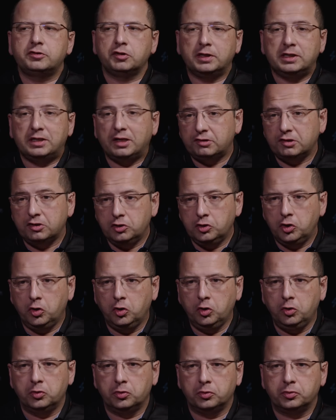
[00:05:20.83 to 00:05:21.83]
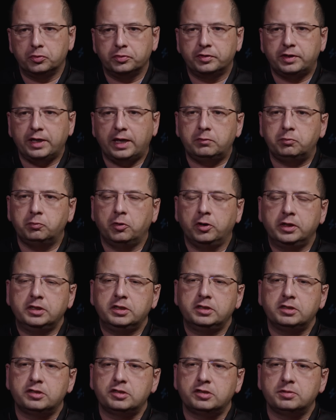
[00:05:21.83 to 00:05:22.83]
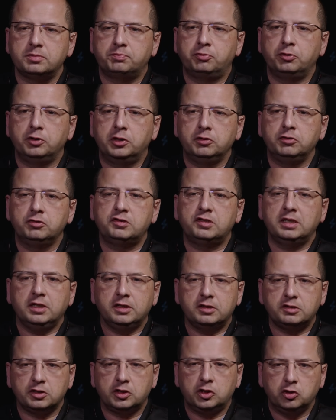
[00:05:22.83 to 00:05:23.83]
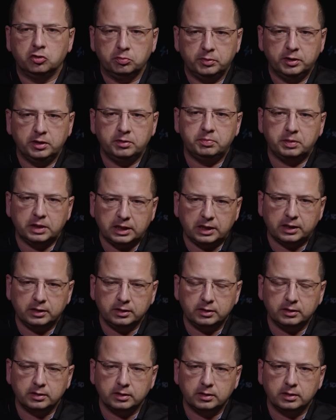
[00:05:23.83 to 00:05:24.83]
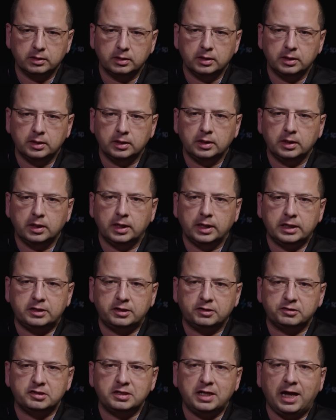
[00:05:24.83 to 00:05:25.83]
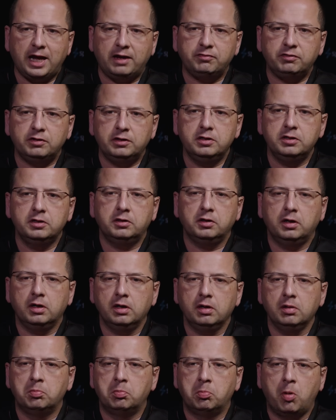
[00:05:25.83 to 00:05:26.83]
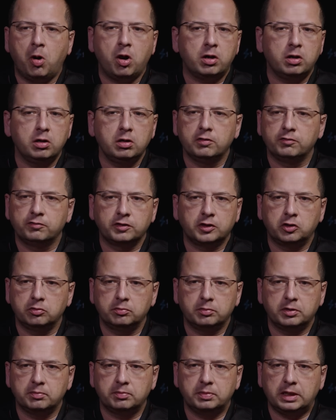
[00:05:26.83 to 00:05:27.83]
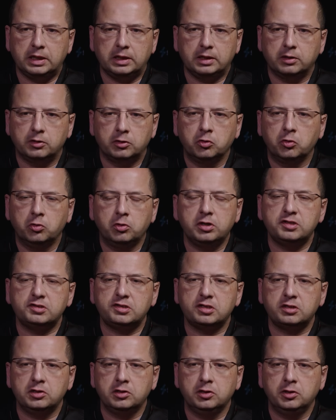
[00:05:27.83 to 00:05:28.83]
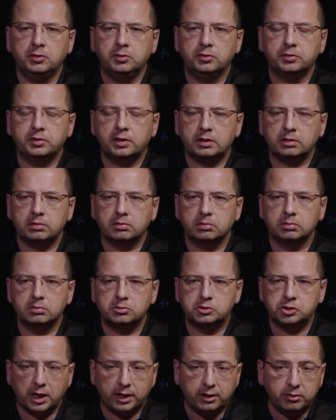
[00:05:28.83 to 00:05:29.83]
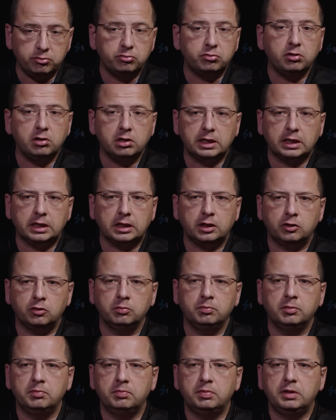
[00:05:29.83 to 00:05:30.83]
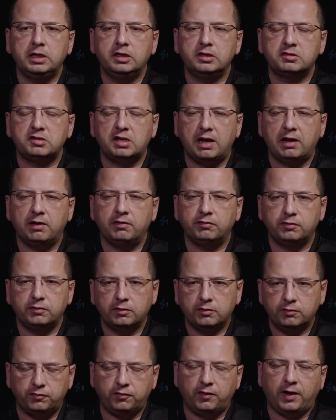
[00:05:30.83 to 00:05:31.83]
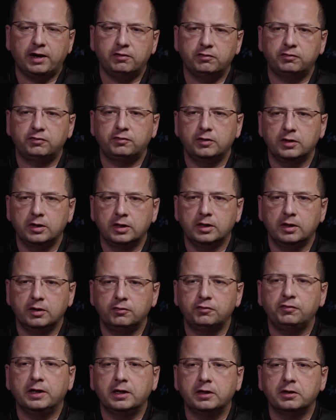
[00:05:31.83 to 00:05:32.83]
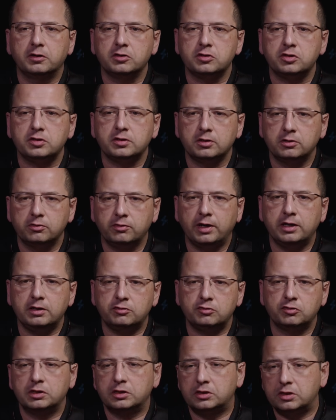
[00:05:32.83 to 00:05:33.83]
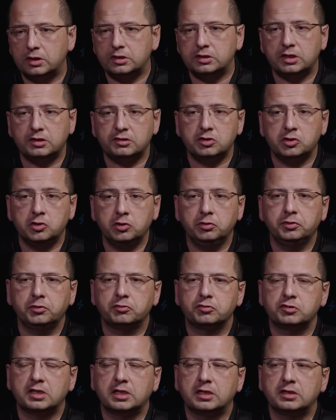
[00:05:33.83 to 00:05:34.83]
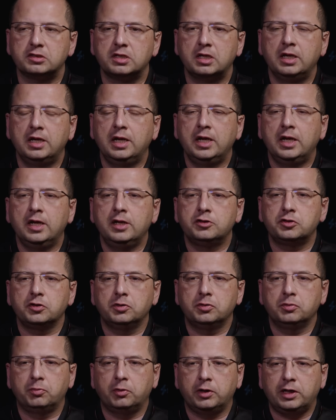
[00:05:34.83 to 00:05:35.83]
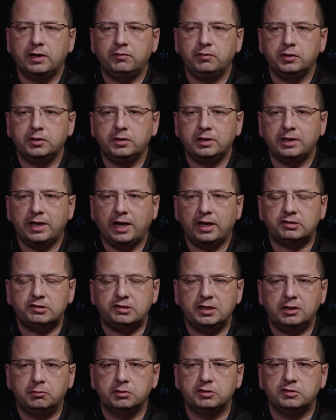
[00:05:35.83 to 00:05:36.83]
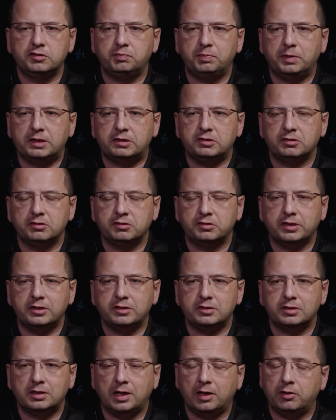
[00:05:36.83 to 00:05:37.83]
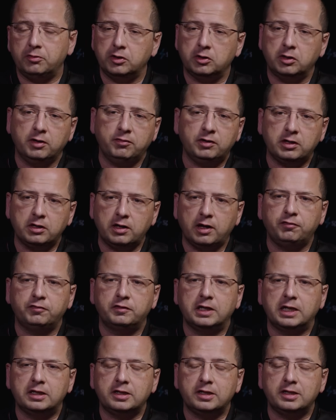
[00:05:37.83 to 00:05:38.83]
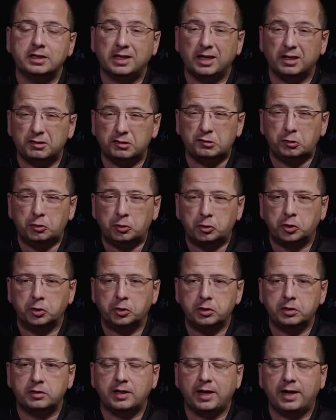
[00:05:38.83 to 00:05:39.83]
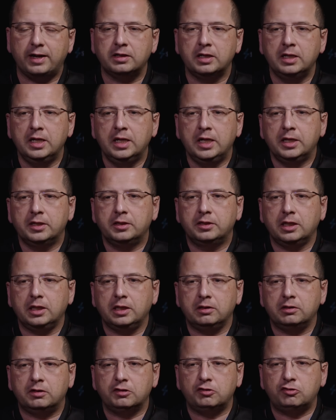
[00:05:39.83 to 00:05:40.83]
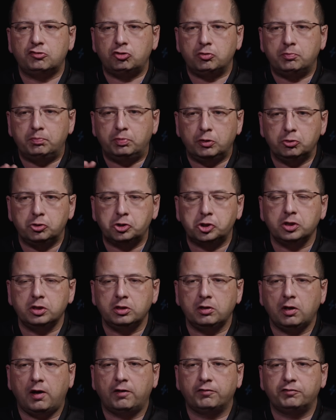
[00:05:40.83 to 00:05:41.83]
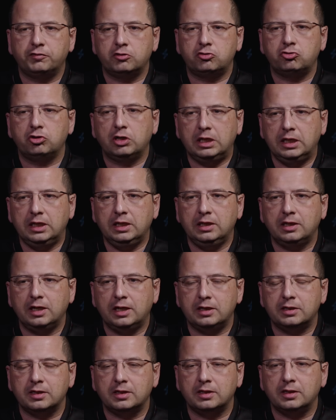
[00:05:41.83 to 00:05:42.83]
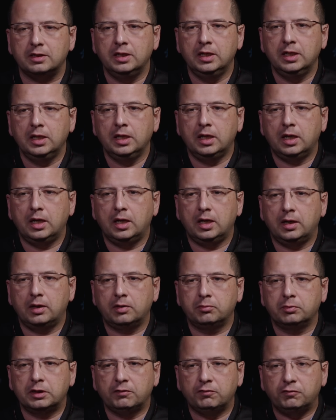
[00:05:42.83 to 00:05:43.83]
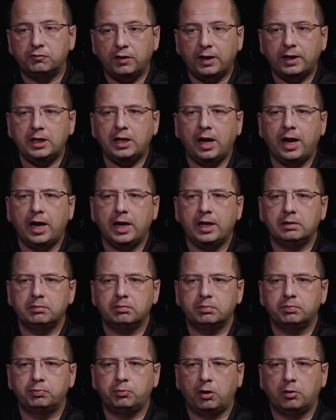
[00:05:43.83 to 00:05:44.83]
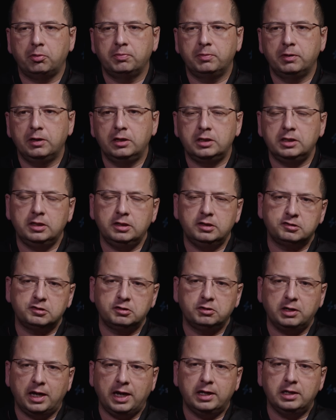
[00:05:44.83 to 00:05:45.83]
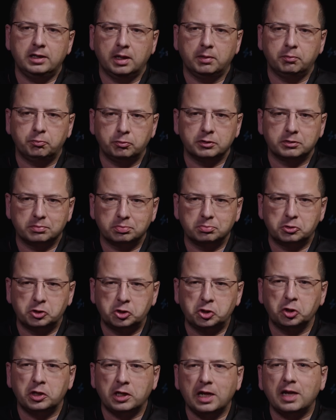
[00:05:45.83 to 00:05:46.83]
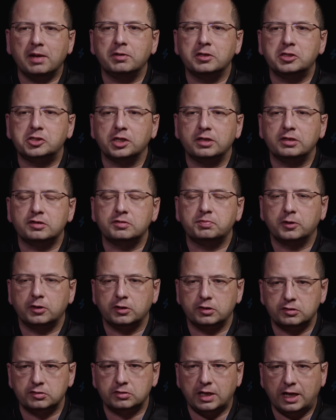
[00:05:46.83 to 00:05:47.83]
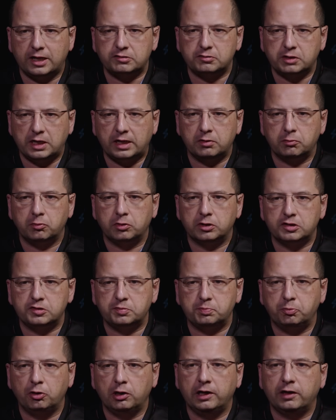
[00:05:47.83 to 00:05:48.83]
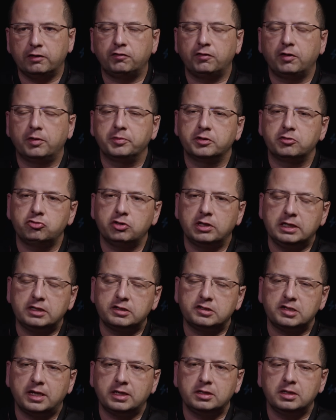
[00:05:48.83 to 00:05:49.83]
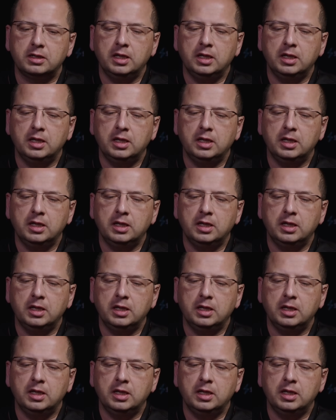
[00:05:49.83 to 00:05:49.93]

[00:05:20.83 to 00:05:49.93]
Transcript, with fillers: it doesn't know that what it's producing is a human being. Uh, it doesn't have an internal model of a human being, nor does it know that generally human beings have five fingers, right? So it, it doesn't know those things. So whatever the next sequence of pixels is, now you give it enough data, it gets so good that the distribution of the training data uh, with a very high probability is going to end up with good images because that's kind of what it's pulling from the training set.